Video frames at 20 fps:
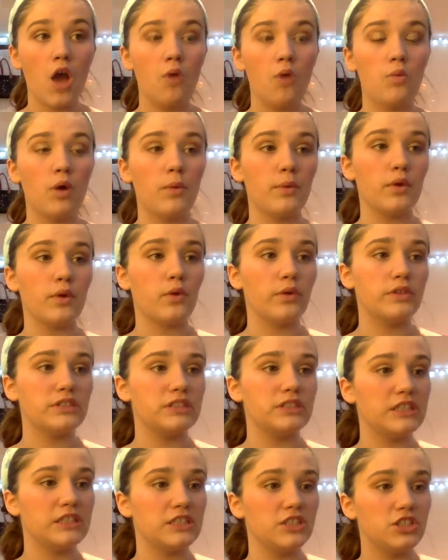what we're going to
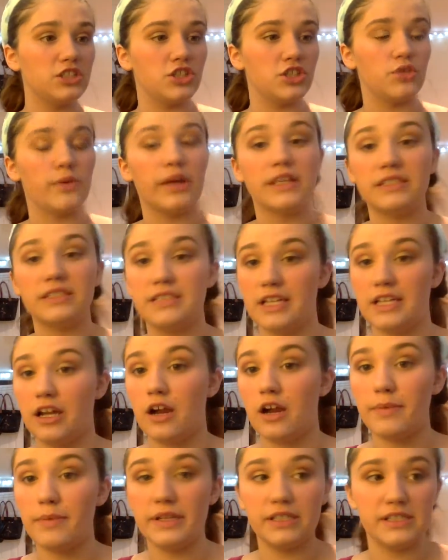need to do is take our
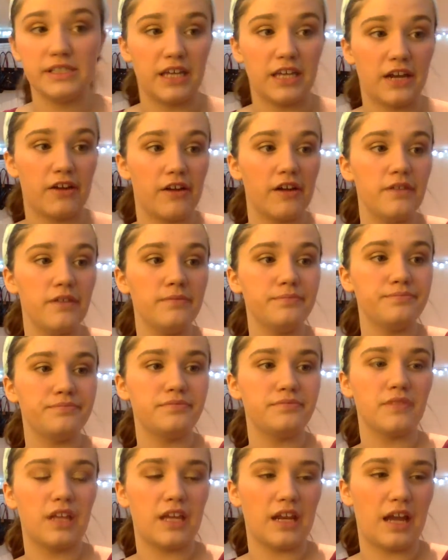mascara,
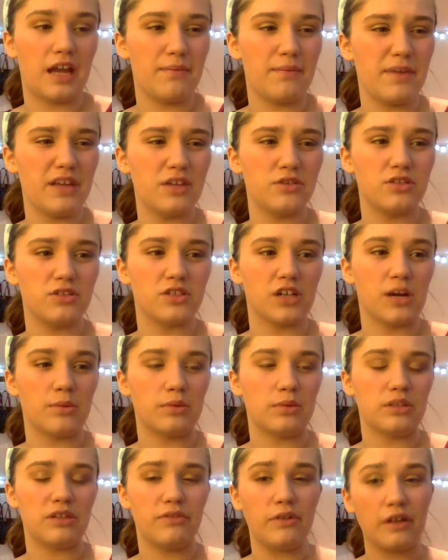and I might use a couple
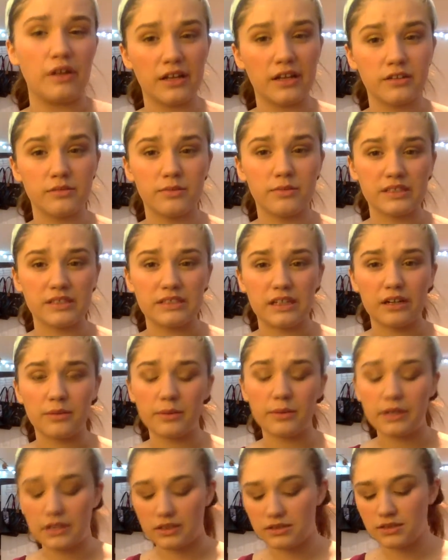different kinds of mascara
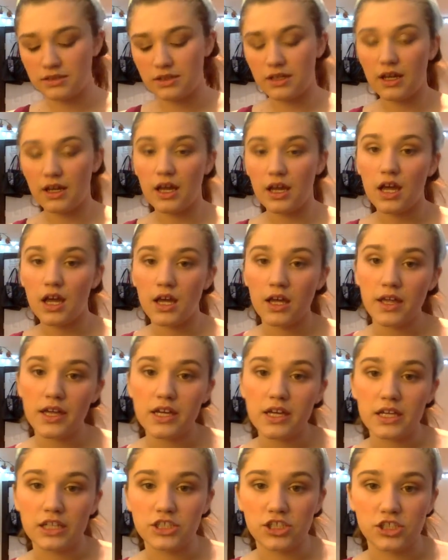because
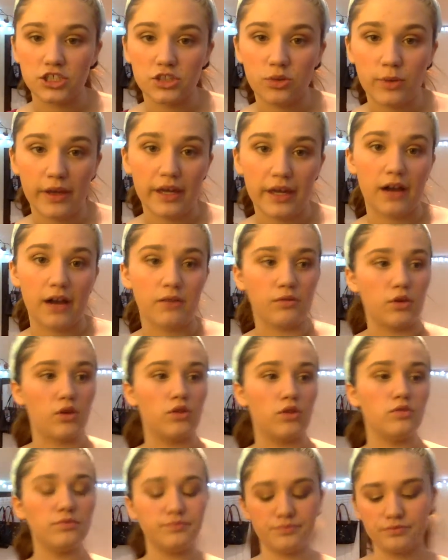that's just the way I
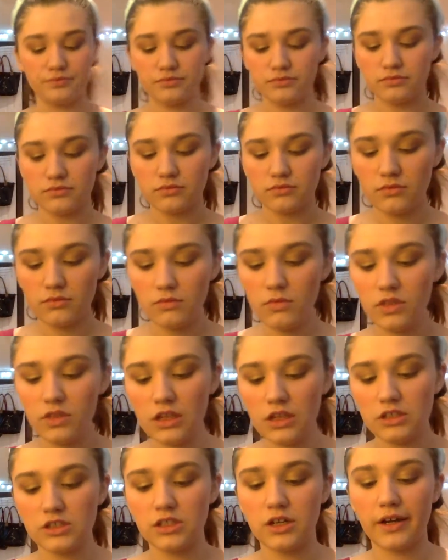roll.
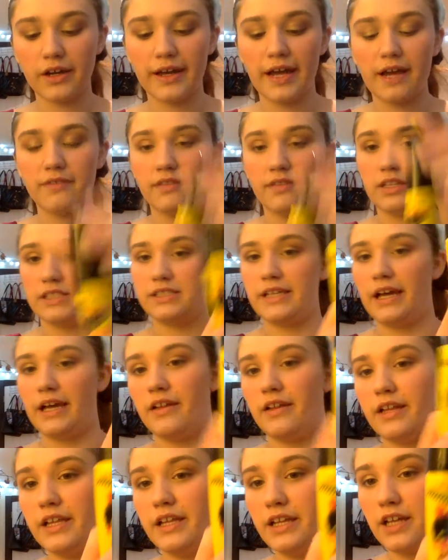So I have this
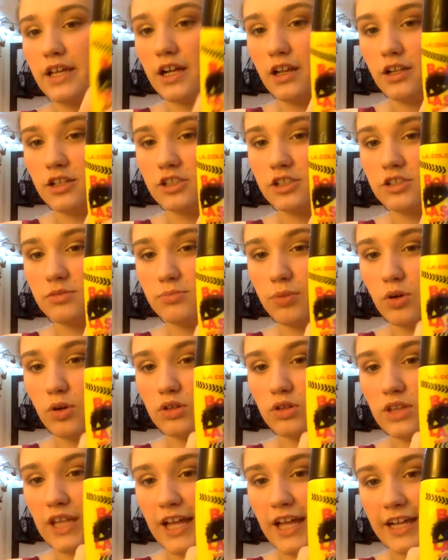LA Colors
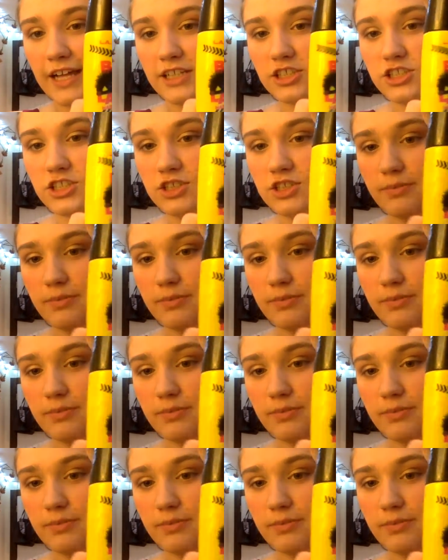Bold Lash